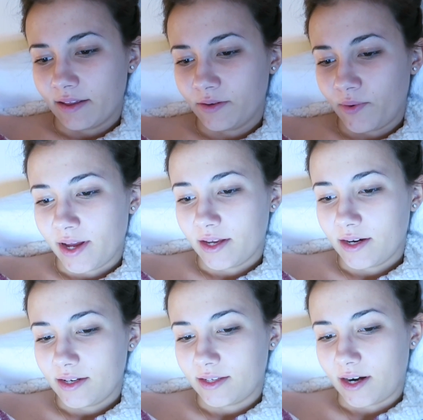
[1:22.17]
the weather
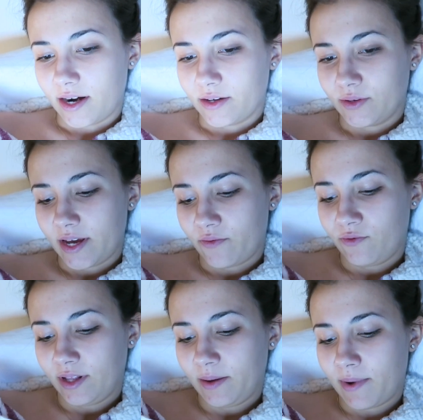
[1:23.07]
is starting to get
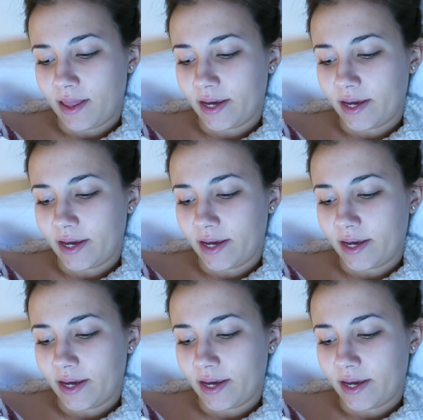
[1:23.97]
really bad.